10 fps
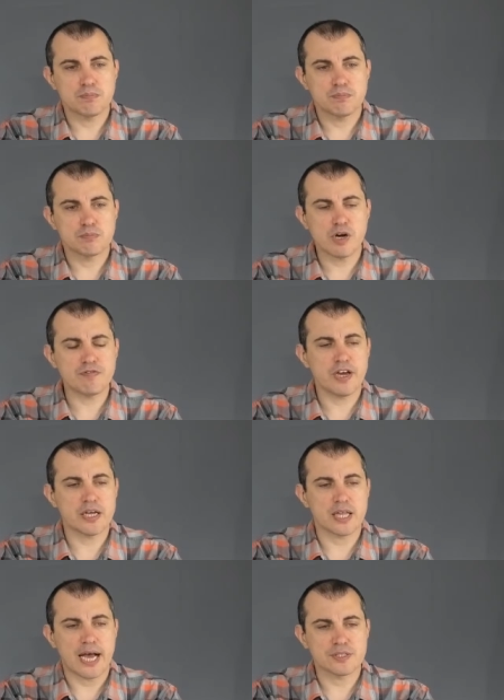
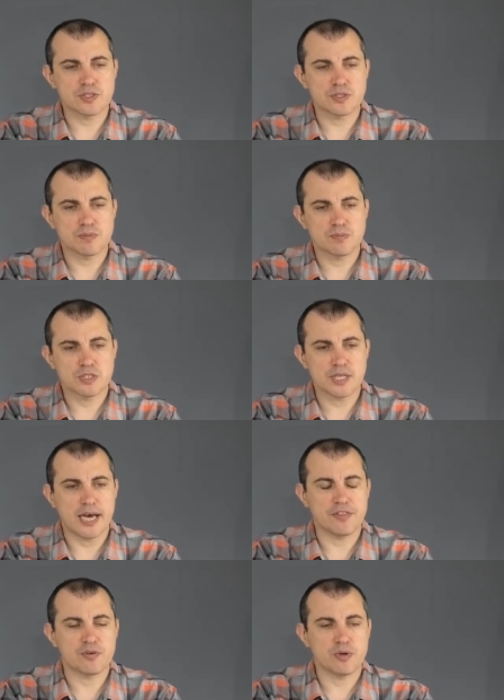Raphael asks,
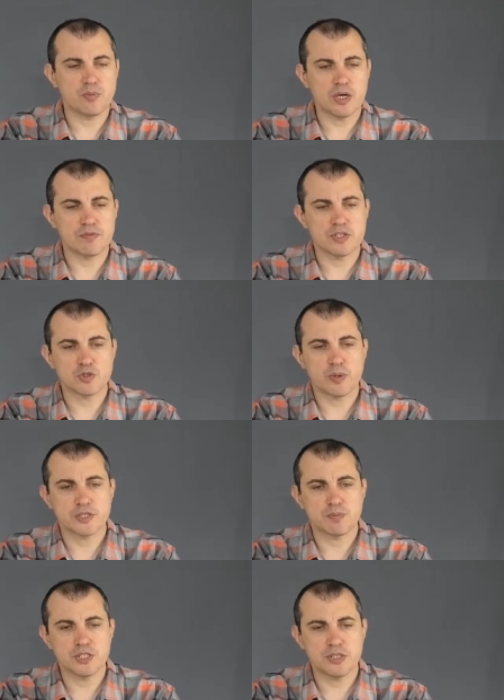slide 31 of this week's
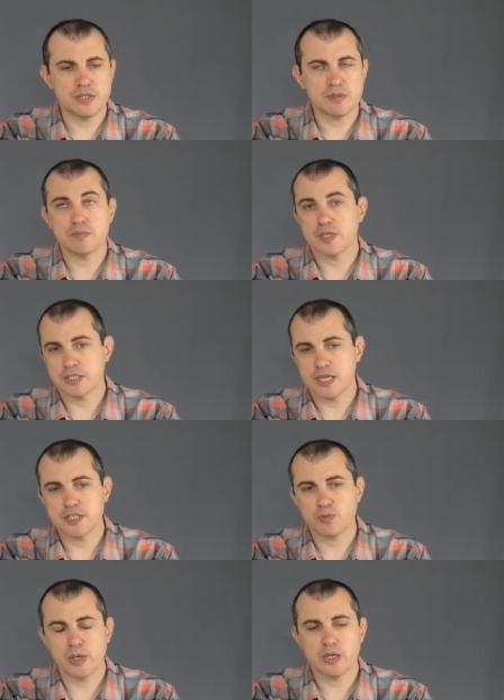material, that's
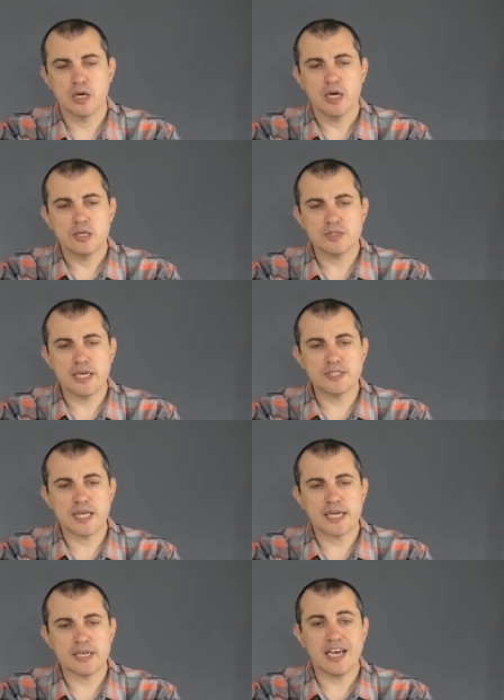last week, states
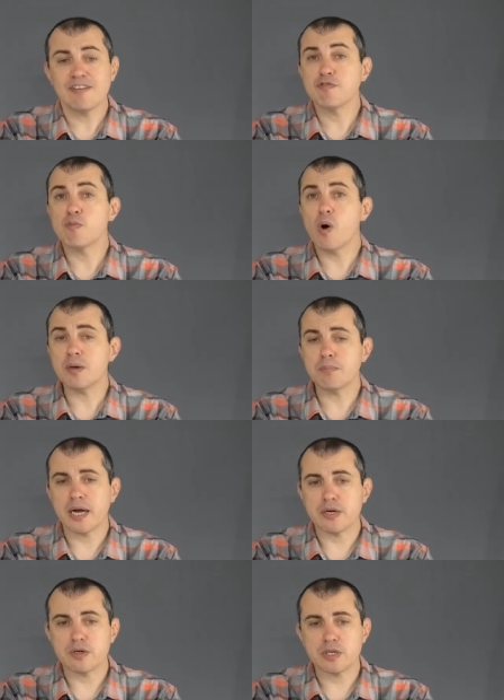that if one
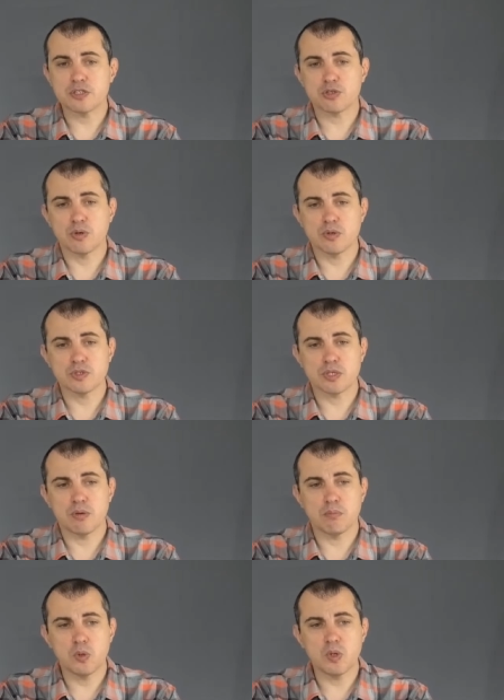miner controls
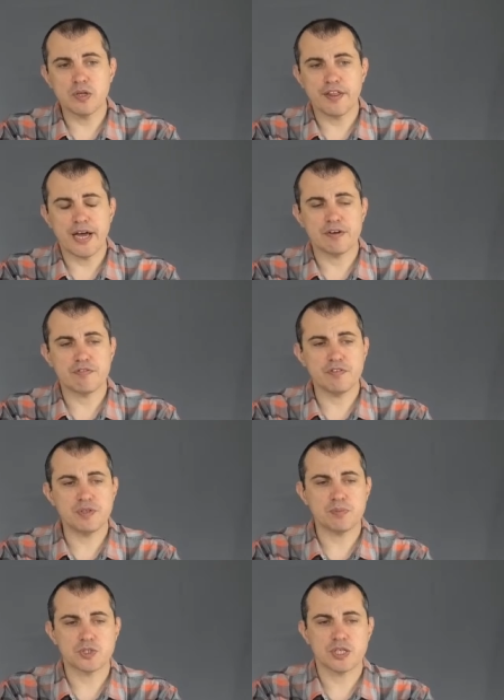more than
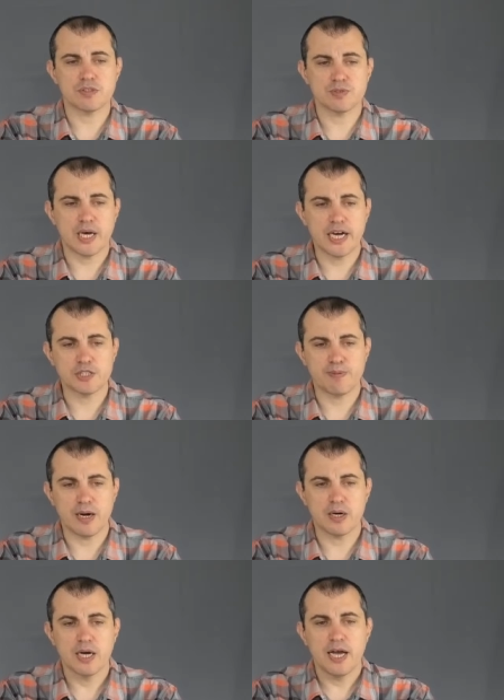50% of the hash
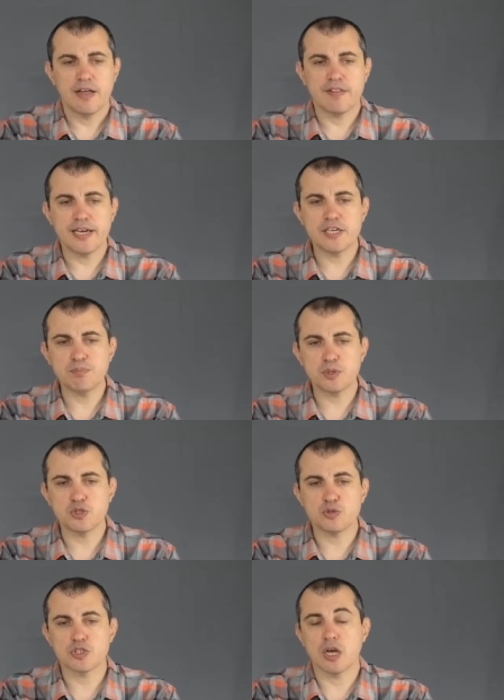power, they can
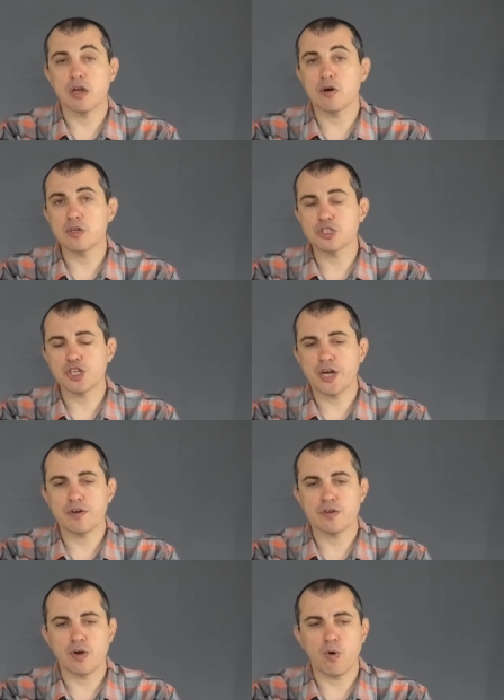produce a longer chain
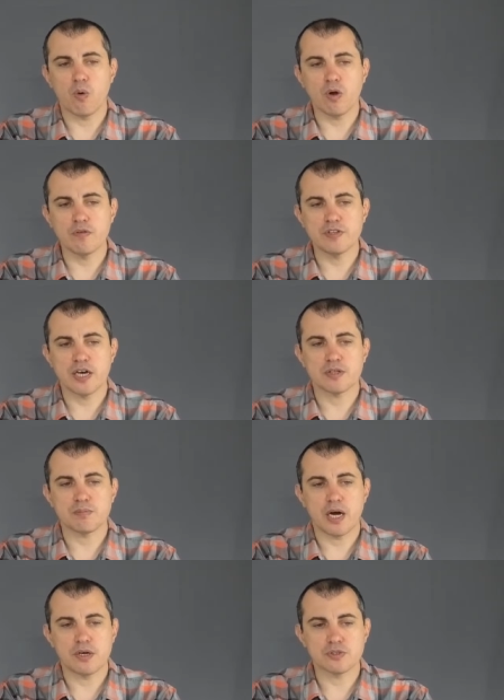than all of the other
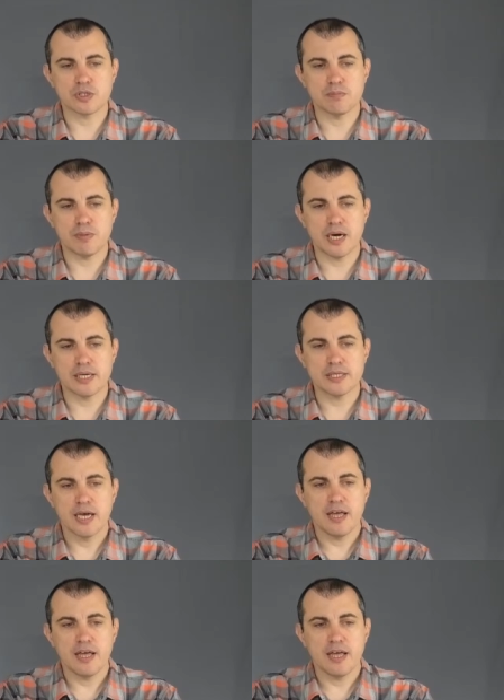miners combined.